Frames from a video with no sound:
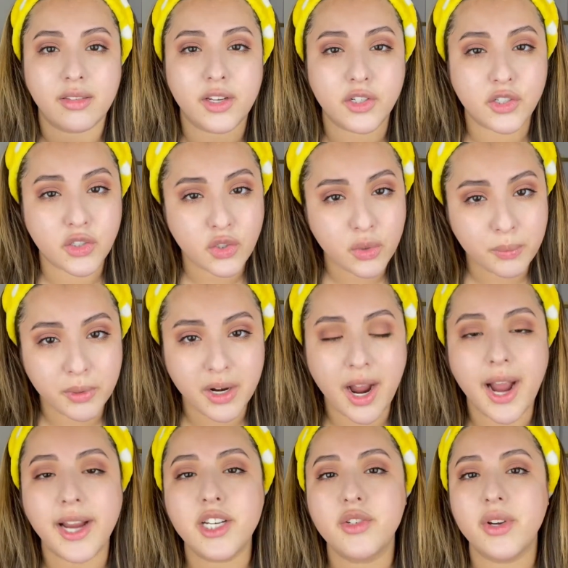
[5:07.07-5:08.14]
They're super
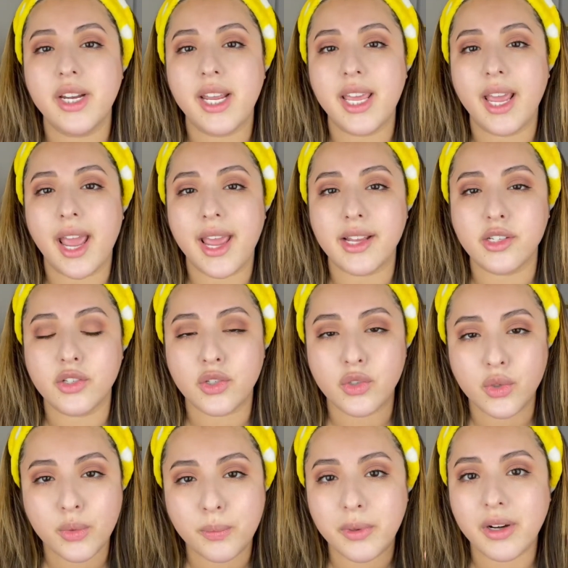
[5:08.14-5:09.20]
hydrating and
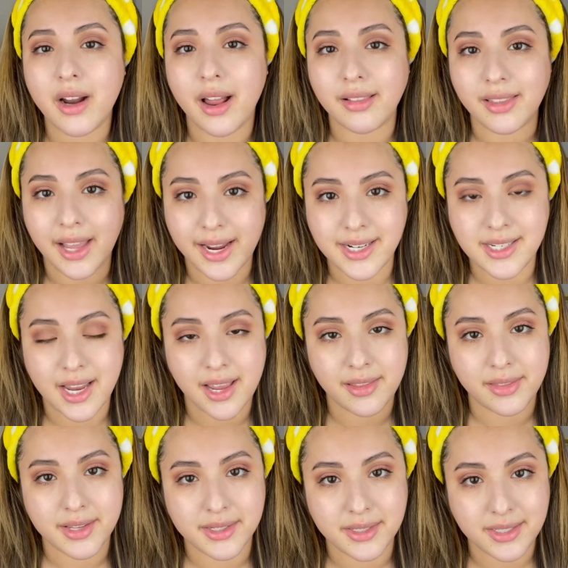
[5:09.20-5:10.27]
super light
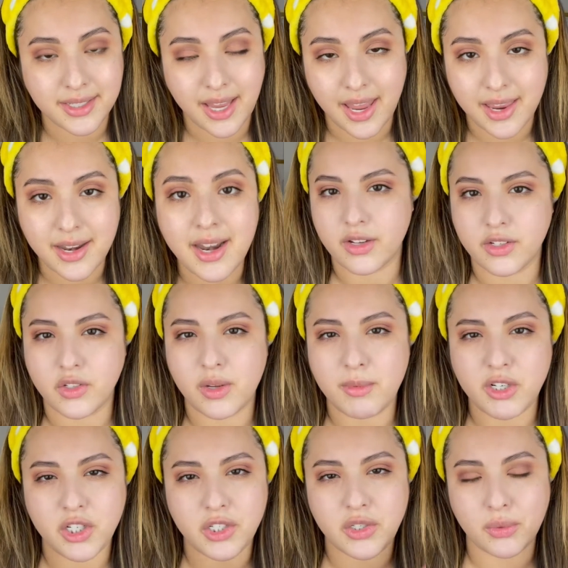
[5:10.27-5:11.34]
on the skin. So let
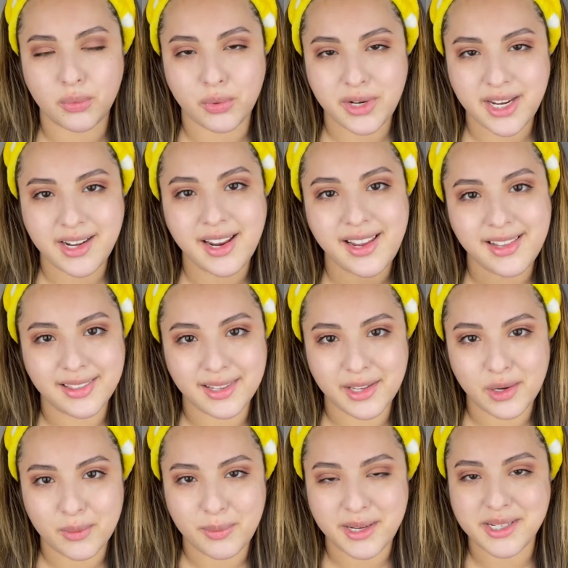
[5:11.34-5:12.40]
me just read a
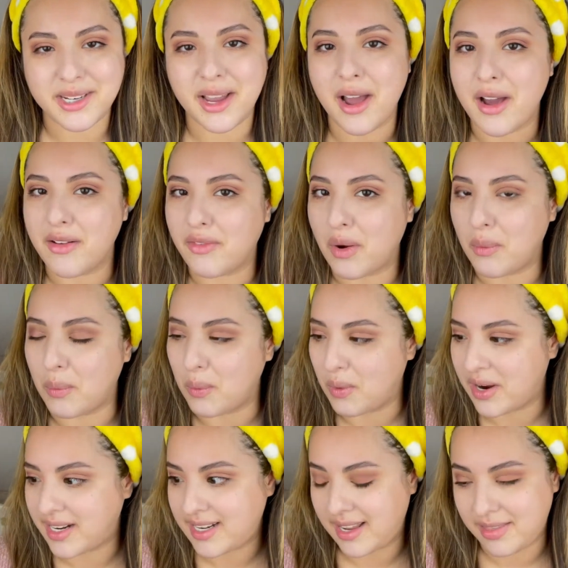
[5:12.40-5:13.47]
little bit of
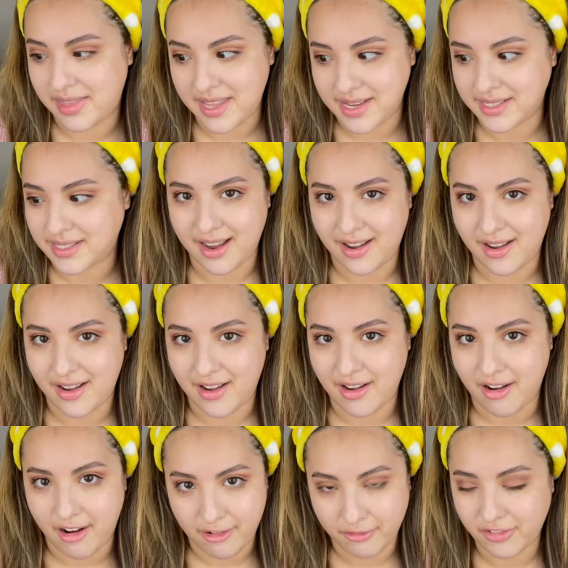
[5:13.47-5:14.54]
what this
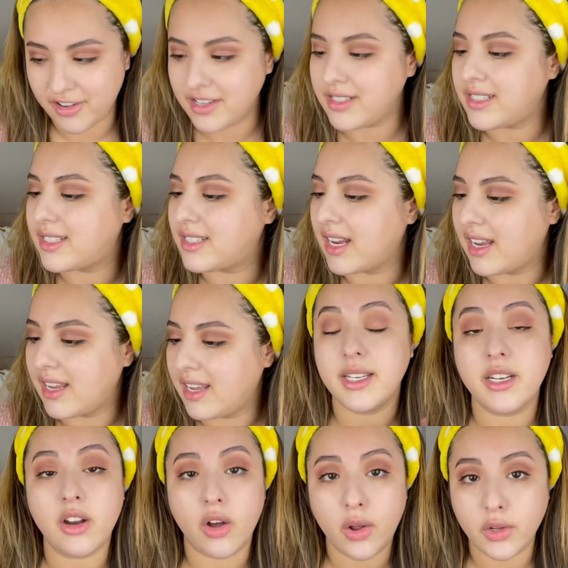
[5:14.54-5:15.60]
offers.
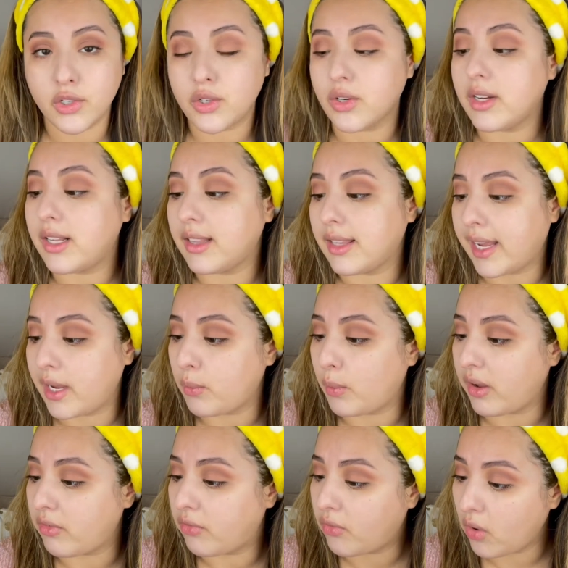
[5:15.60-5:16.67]
An ultra
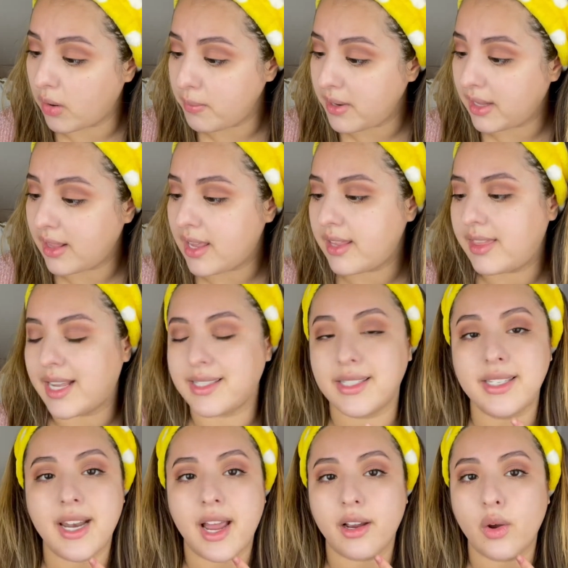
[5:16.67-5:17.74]
lightweight formula
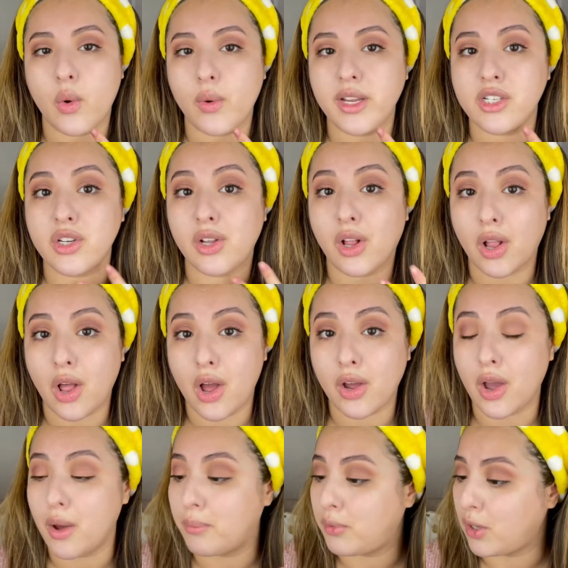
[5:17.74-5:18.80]
that's not going to clog
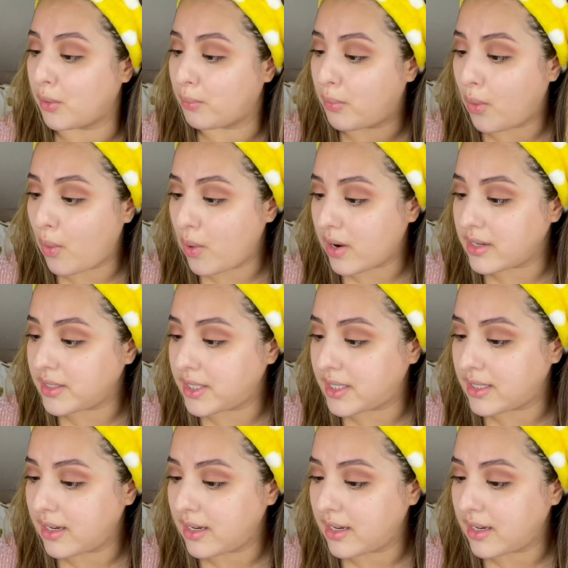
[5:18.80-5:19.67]
up your pores.